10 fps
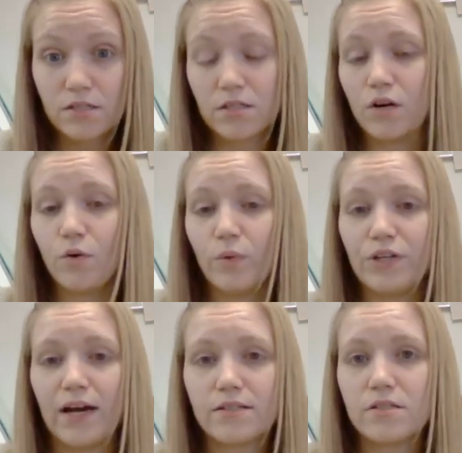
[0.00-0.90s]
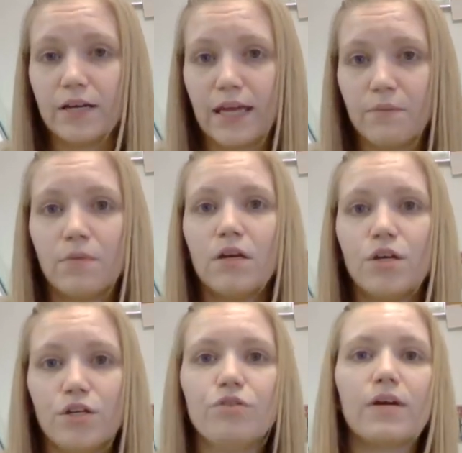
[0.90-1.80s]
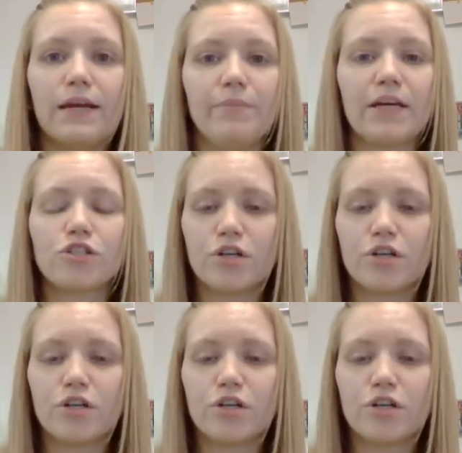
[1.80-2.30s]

So when you ask their name, you can make